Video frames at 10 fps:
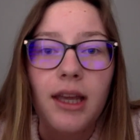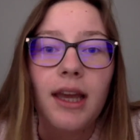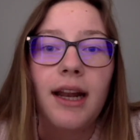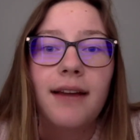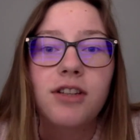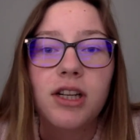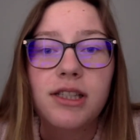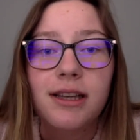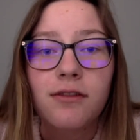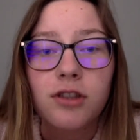and I have taught
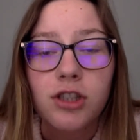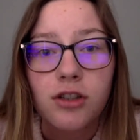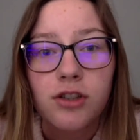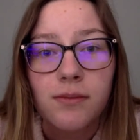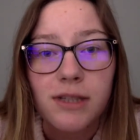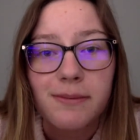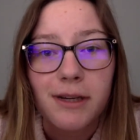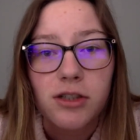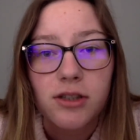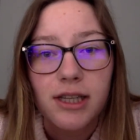several children with
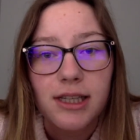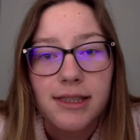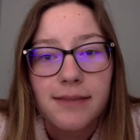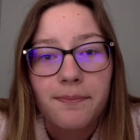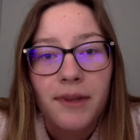special needs.